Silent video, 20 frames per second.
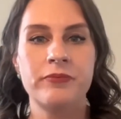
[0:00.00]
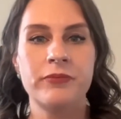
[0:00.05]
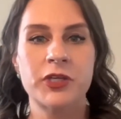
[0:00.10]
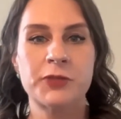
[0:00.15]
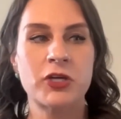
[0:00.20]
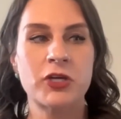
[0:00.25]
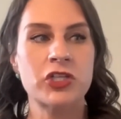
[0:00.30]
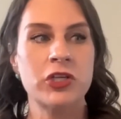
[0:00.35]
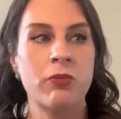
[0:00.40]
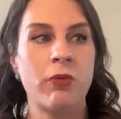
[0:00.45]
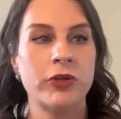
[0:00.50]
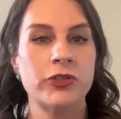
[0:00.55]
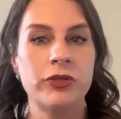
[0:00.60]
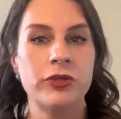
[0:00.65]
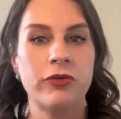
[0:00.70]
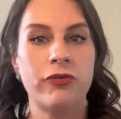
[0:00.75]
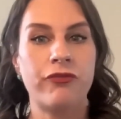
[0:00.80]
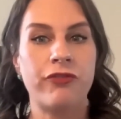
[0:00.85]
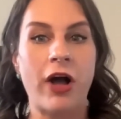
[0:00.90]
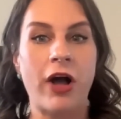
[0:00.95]
Especially once
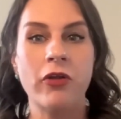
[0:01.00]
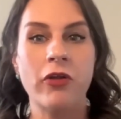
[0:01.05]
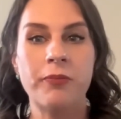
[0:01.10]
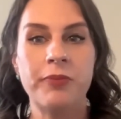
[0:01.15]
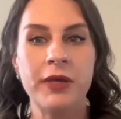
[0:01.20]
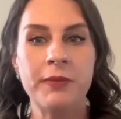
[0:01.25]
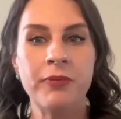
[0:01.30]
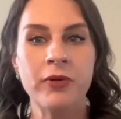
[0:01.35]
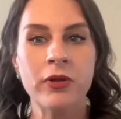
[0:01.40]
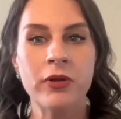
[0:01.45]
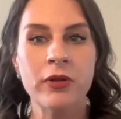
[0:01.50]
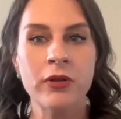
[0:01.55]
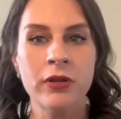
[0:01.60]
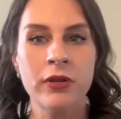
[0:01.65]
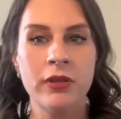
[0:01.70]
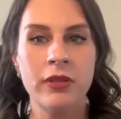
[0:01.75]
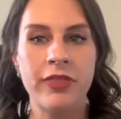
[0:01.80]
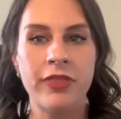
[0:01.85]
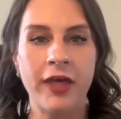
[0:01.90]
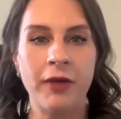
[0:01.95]
you follow
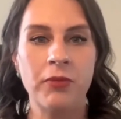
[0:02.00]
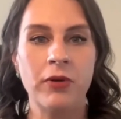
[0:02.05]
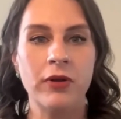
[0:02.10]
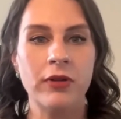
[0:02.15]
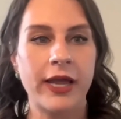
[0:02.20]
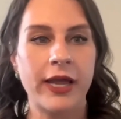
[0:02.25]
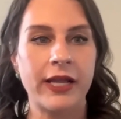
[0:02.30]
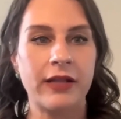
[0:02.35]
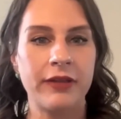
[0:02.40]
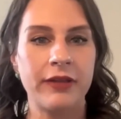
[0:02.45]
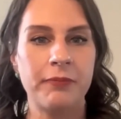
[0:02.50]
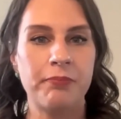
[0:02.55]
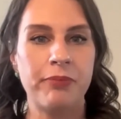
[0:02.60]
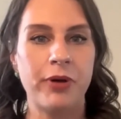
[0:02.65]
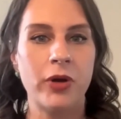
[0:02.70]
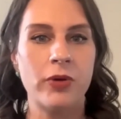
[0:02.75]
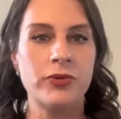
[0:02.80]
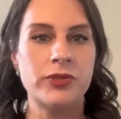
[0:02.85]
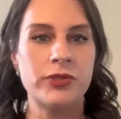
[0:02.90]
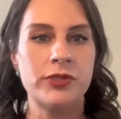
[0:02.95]
people, they will likely
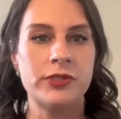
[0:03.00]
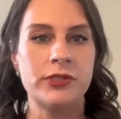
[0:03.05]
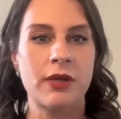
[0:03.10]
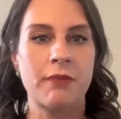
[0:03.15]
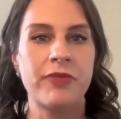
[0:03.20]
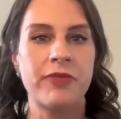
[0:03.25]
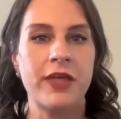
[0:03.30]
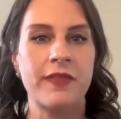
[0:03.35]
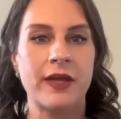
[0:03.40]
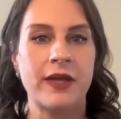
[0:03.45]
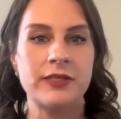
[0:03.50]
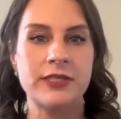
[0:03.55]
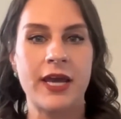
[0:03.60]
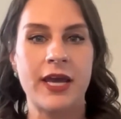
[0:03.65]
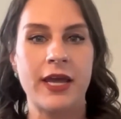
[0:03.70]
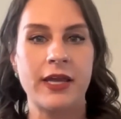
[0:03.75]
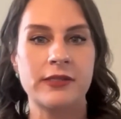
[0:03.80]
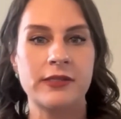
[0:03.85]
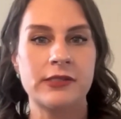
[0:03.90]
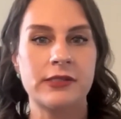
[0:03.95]
post something that
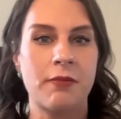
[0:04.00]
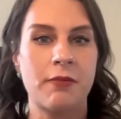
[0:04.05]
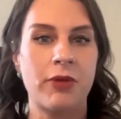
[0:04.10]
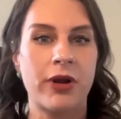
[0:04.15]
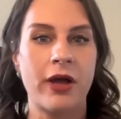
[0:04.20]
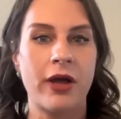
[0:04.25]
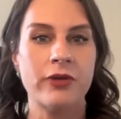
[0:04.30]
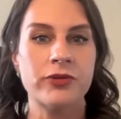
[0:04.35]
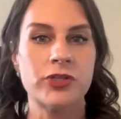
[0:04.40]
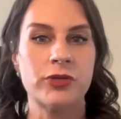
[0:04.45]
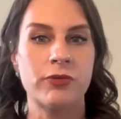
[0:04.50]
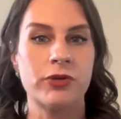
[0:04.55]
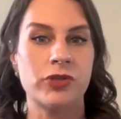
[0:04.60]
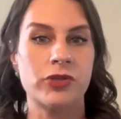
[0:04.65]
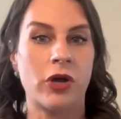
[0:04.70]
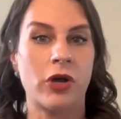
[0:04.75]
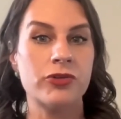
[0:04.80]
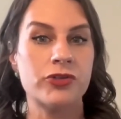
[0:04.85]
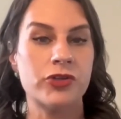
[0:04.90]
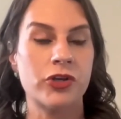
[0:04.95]
tags someone else who
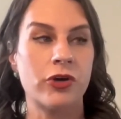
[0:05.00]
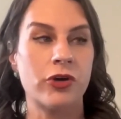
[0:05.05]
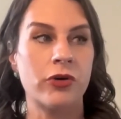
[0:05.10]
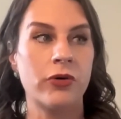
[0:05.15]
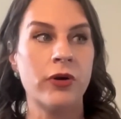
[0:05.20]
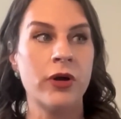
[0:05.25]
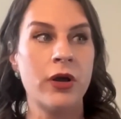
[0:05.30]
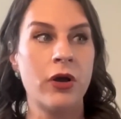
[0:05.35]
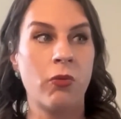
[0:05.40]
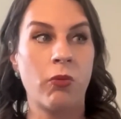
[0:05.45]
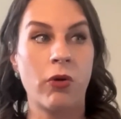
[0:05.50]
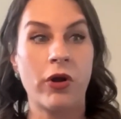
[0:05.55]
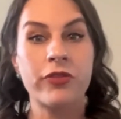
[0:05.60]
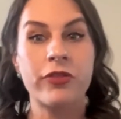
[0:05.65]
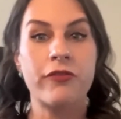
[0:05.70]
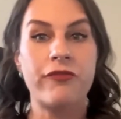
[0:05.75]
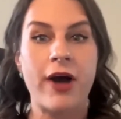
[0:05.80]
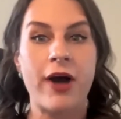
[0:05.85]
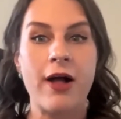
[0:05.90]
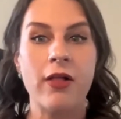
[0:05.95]
is also
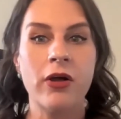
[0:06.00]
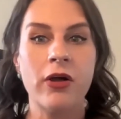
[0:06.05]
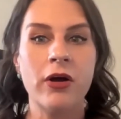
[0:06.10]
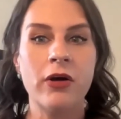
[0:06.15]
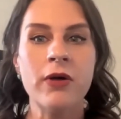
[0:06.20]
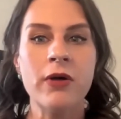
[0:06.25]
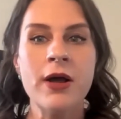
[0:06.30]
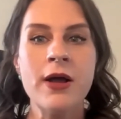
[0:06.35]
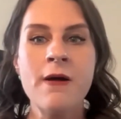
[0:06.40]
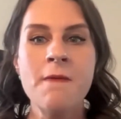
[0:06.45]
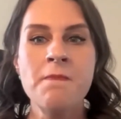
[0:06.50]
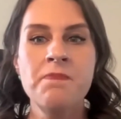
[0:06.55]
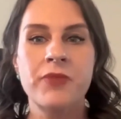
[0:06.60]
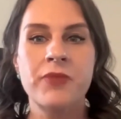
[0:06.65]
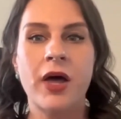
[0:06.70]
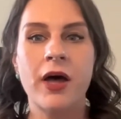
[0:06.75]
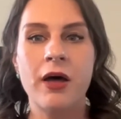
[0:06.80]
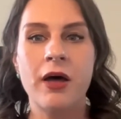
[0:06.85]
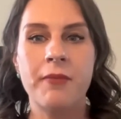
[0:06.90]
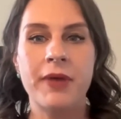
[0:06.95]
worth a follow.
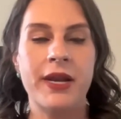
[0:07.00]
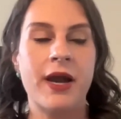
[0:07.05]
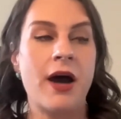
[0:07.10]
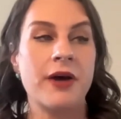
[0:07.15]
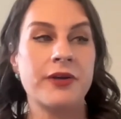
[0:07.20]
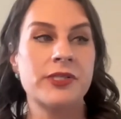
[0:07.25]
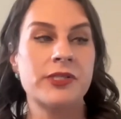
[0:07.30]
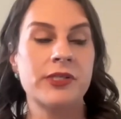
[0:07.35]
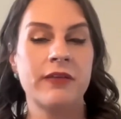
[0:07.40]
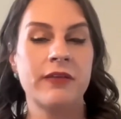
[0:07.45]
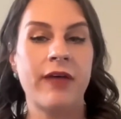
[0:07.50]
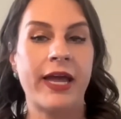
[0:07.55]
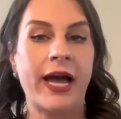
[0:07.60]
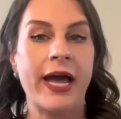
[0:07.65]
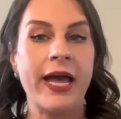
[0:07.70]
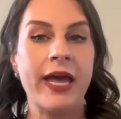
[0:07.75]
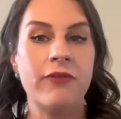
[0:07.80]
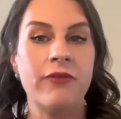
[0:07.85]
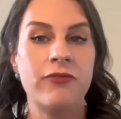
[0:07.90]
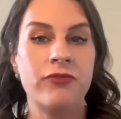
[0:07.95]
And honestly, like,
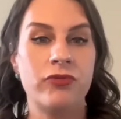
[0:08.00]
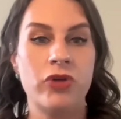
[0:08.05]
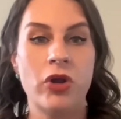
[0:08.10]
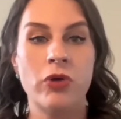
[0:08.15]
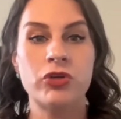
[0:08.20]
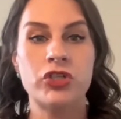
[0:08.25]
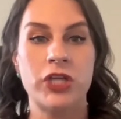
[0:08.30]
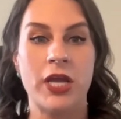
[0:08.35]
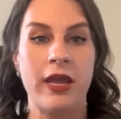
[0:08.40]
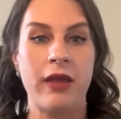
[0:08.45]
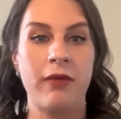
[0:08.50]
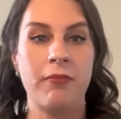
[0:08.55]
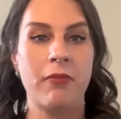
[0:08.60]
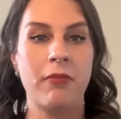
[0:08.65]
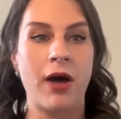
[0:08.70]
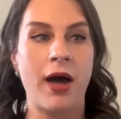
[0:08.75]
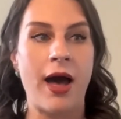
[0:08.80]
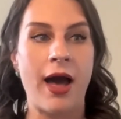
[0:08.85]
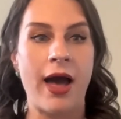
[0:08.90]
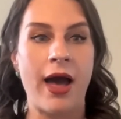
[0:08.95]
I have no
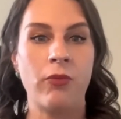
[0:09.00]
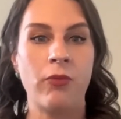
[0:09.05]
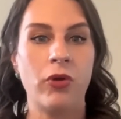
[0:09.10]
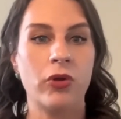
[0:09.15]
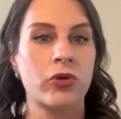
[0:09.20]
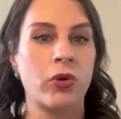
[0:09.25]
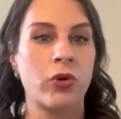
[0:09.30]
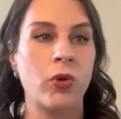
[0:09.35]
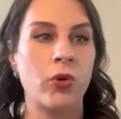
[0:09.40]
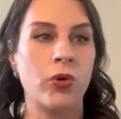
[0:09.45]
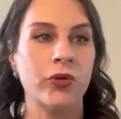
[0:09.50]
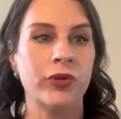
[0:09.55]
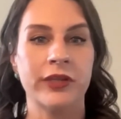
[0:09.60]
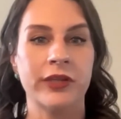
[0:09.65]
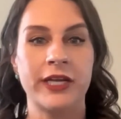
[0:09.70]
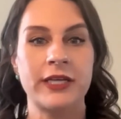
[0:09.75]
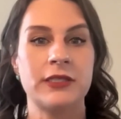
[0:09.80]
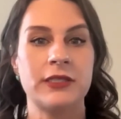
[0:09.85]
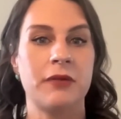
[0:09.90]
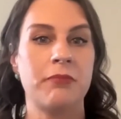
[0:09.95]
shame. I will cold
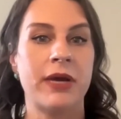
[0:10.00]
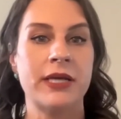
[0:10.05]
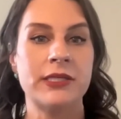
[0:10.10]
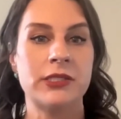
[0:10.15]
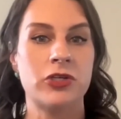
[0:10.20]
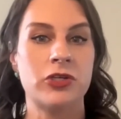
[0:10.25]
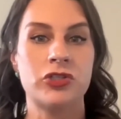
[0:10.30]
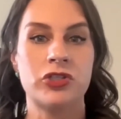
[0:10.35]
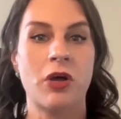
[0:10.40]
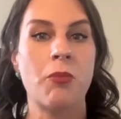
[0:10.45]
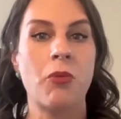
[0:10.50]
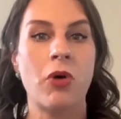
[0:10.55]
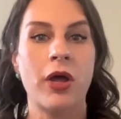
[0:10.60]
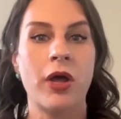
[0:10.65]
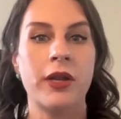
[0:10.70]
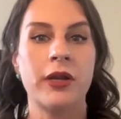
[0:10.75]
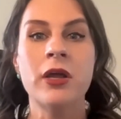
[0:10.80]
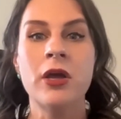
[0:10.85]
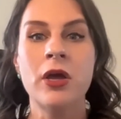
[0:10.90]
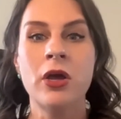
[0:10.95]
LinkedIn message
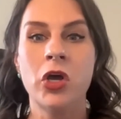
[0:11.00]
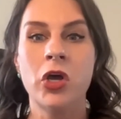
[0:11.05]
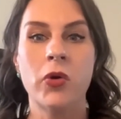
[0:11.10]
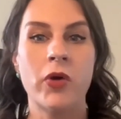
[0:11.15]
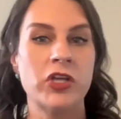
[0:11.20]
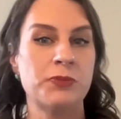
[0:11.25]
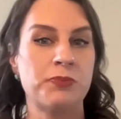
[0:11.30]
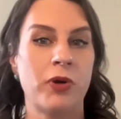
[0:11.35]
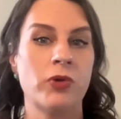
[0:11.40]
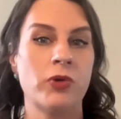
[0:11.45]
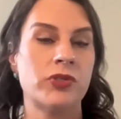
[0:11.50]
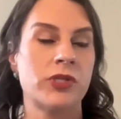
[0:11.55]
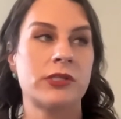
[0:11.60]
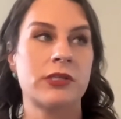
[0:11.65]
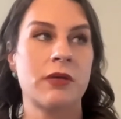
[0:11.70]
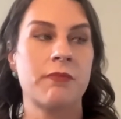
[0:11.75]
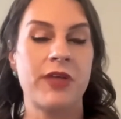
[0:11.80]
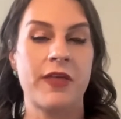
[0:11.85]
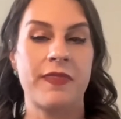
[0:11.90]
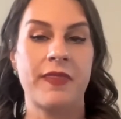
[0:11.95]
someone who has posted
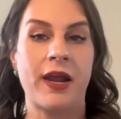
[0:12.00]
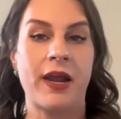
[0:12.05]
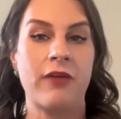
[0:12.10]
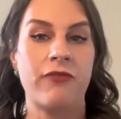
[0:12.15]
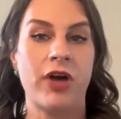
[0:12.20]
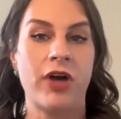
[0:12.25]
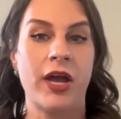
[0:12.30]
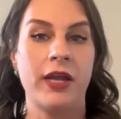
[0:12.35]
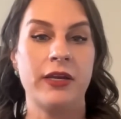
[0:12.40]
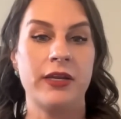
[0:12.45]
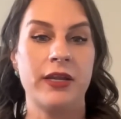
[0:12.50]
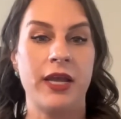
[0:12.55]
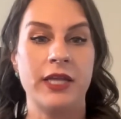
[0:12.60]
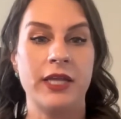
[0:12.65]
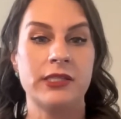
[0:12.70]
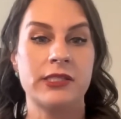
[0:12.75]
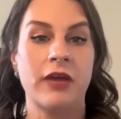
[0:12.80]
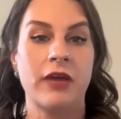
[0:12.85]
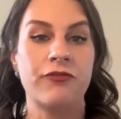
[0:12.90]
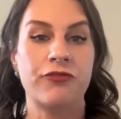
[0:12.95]
something that I find
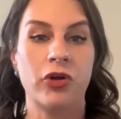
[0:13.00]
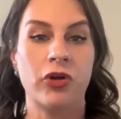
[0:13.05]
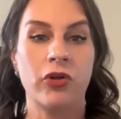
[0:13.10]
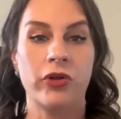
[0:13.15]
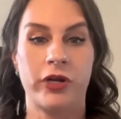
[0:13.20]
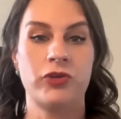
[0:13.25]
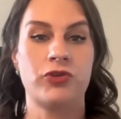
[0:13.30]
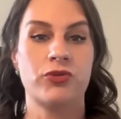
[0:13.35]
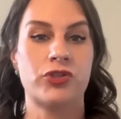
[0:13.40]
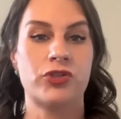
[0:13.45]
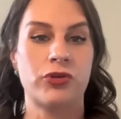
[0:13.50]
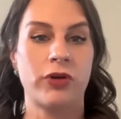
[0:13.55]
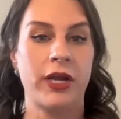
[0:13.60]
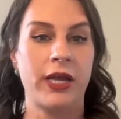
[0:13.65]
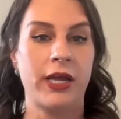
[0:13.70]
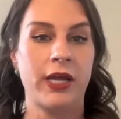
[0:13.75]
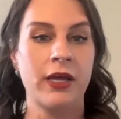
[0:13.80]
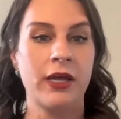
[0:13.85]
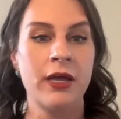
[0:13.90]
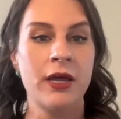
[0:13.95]
insightful or
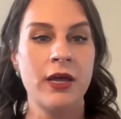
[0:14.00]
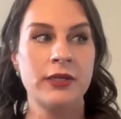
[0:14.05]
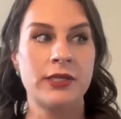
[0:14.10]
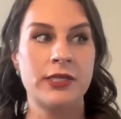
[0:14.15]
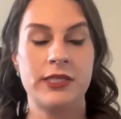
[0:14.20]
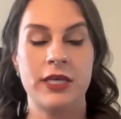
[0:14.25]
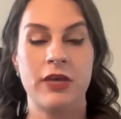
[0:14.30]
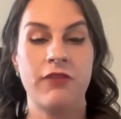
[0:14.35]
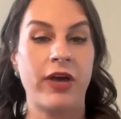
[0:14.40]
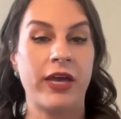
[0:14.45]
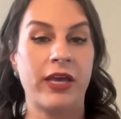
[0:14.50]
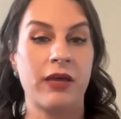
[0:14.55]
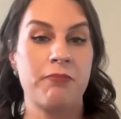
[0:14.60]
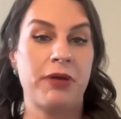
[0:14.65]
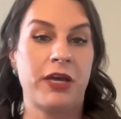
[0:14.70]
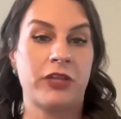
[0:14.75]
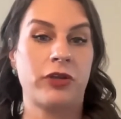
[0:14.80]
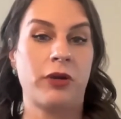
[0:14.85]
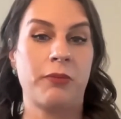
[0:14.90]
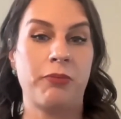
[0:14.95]
interesting to see if I can
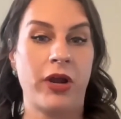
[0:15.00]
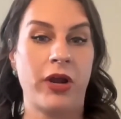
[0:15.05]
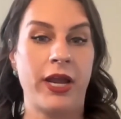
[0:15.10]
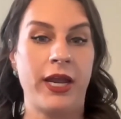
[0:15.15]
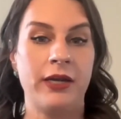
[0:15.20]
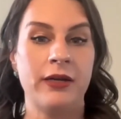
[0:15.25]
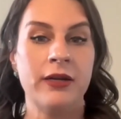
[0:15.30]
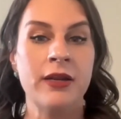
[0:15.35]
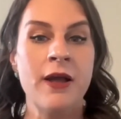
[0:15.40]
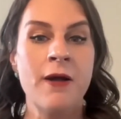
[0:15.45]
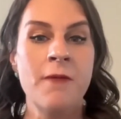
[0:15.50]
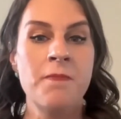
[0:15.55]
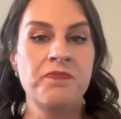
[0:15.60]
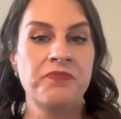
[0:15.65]
pick their brain.